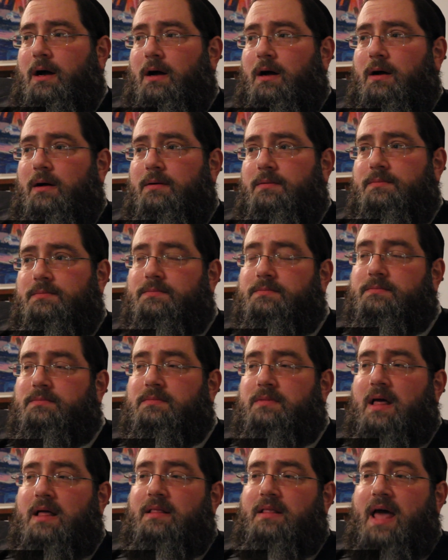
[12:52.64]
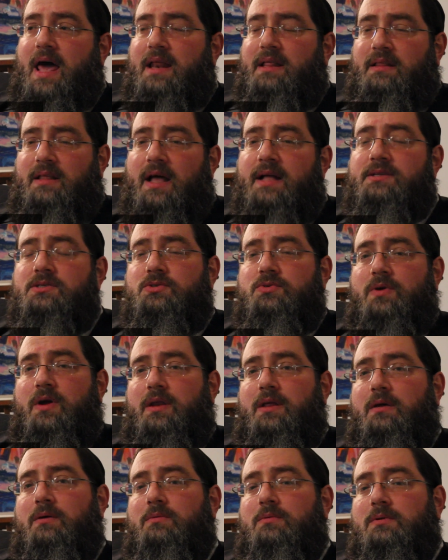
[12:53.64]
that intense
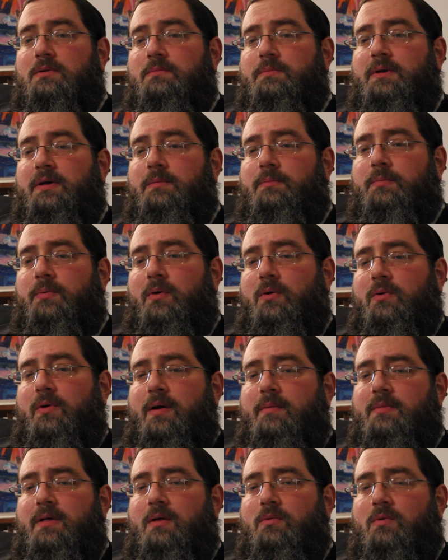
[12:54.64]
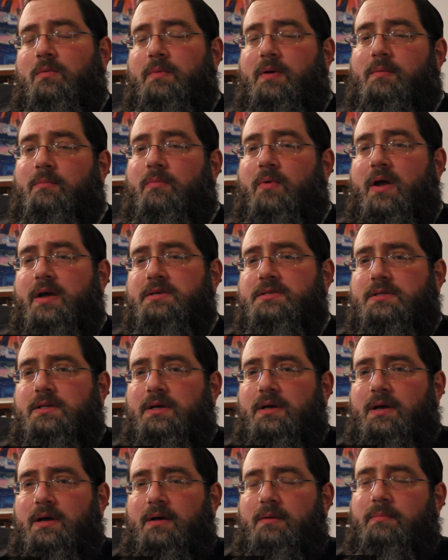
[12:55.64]
training will be a program that will be
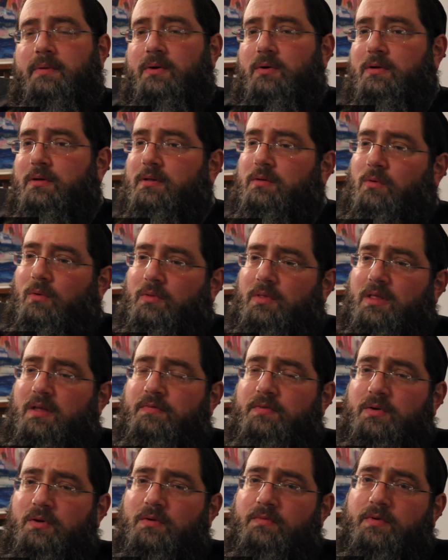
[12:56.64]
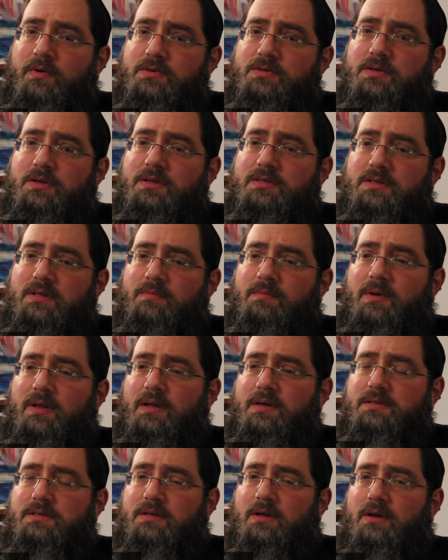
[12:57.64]
embraced by all the different universities and
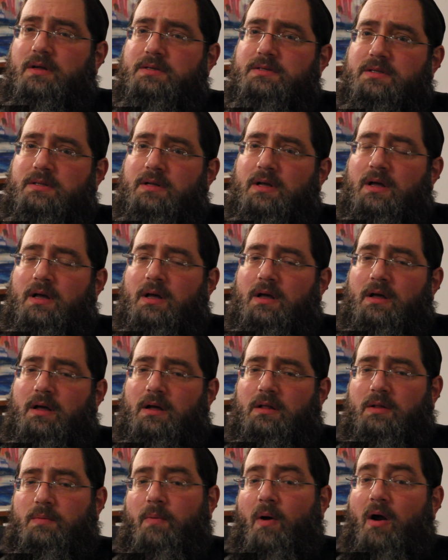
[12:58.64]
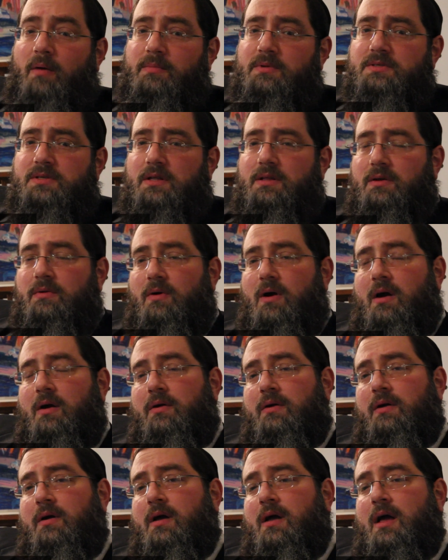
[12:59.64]
media studies departments that there
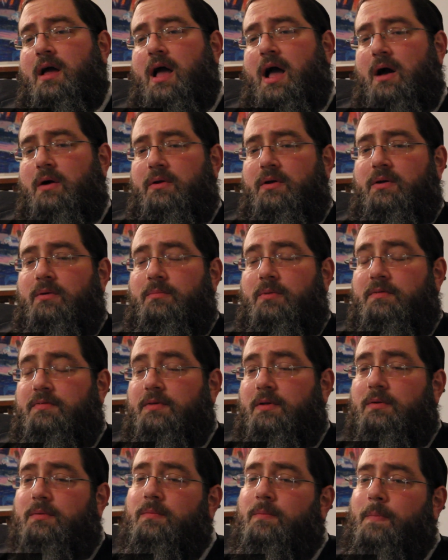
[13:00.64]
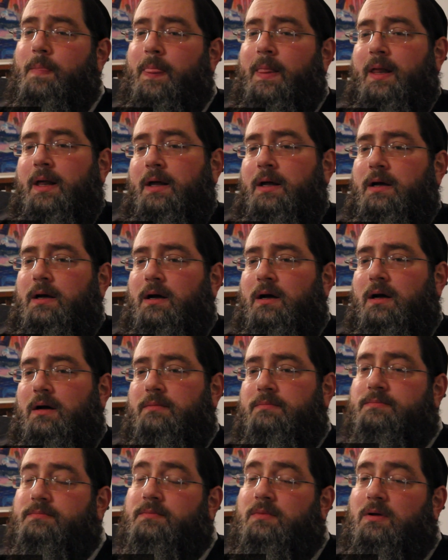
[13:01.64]
are out here in Buffalo.
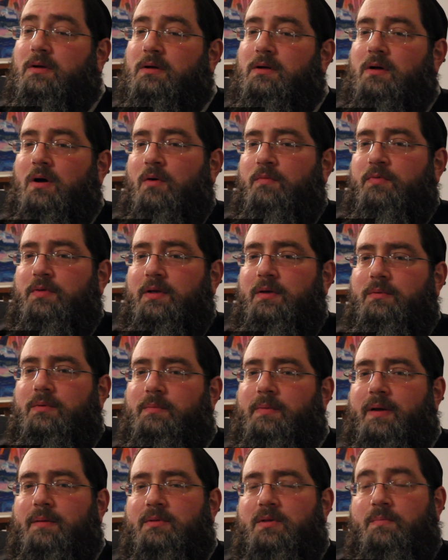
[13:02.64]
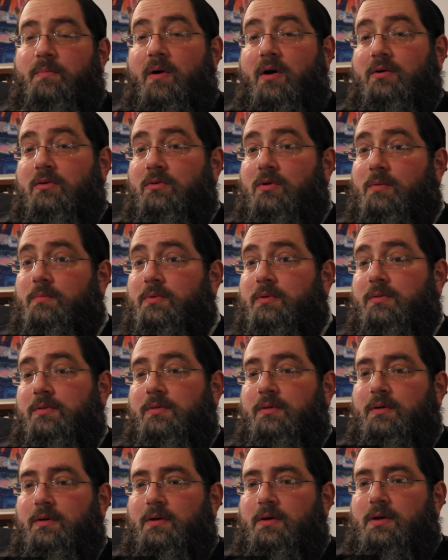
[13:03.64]
Hopefully we'll be able to partner up
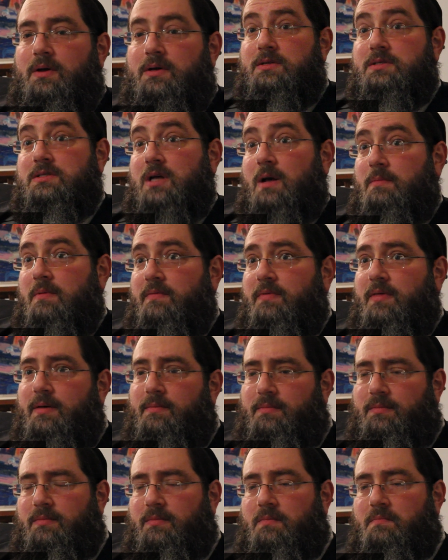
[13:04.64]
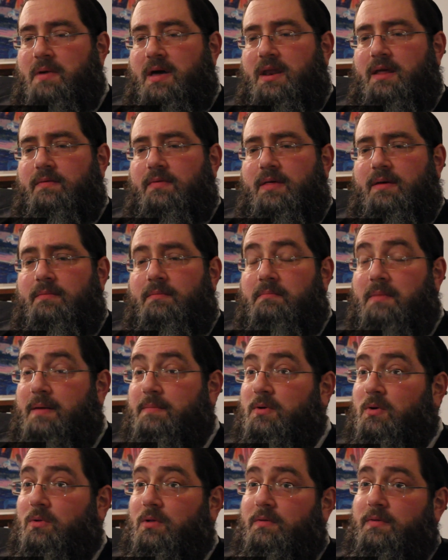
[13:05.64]
with some of them, many of them,
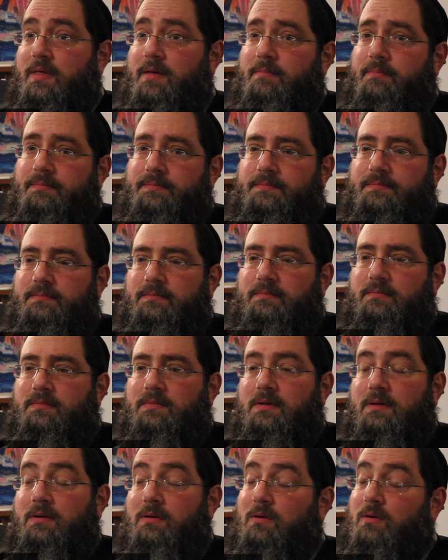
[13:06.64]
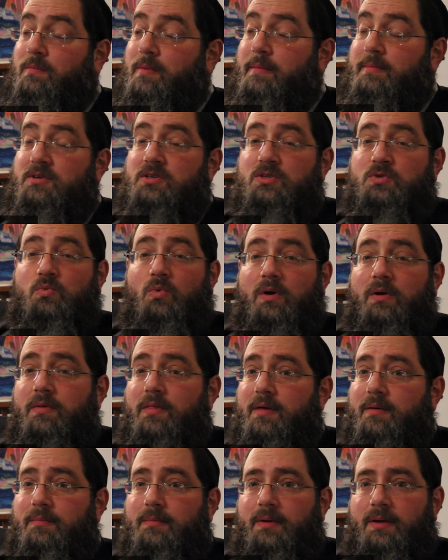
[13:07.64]
maybe all of them, or maybe just one
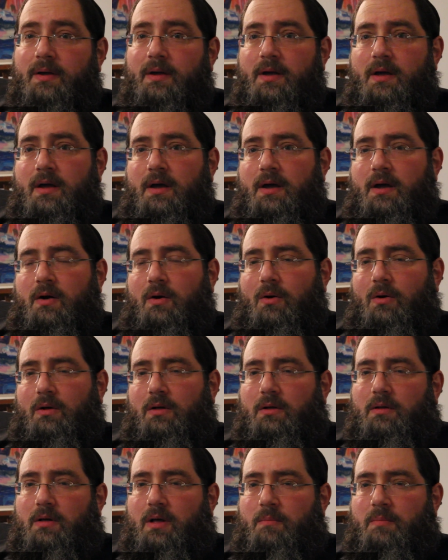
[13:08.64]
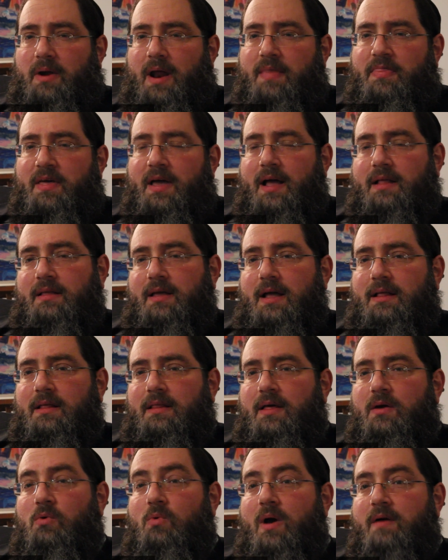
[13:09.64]
of them. But I think at the
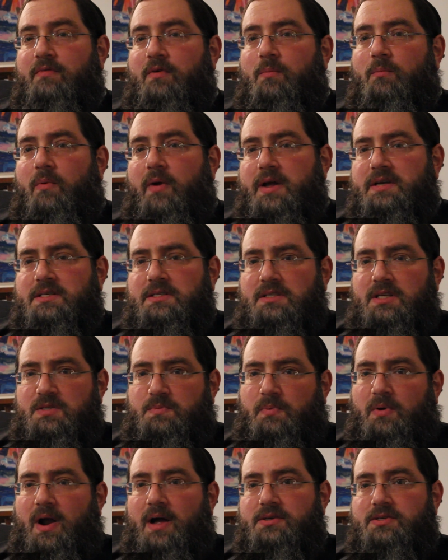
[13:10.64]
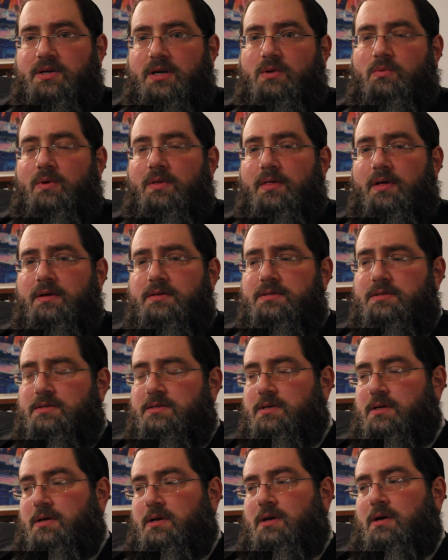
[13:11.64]
end of the day, whoever embraces this project with
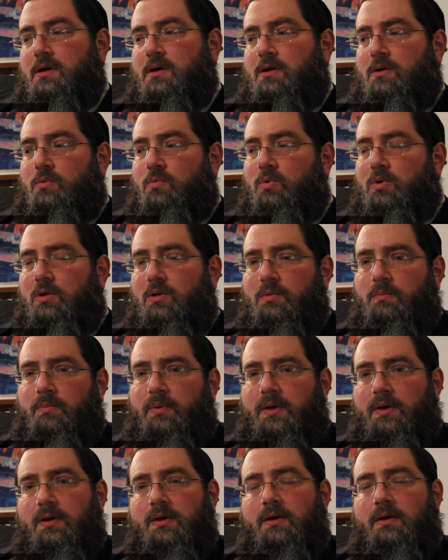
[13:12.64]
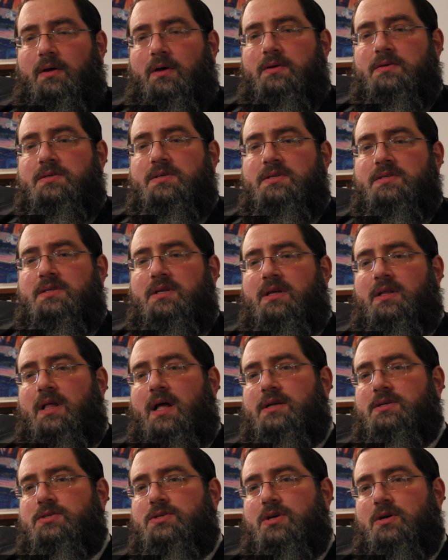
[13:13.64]
us will be assisting
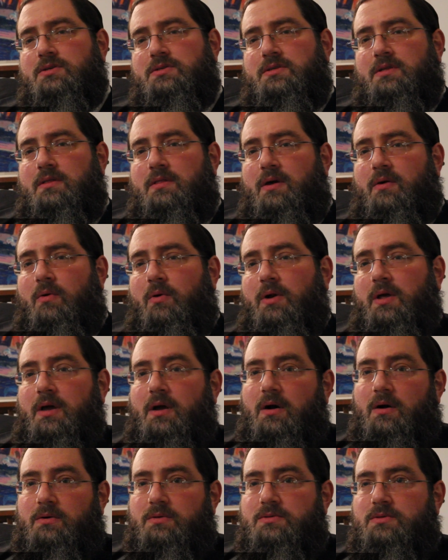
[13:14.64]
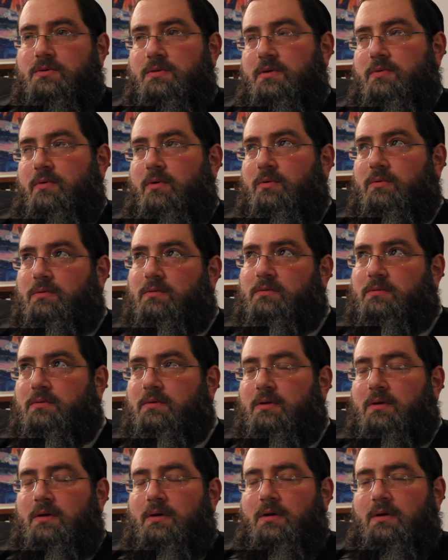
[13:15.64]
not just their own egos or their own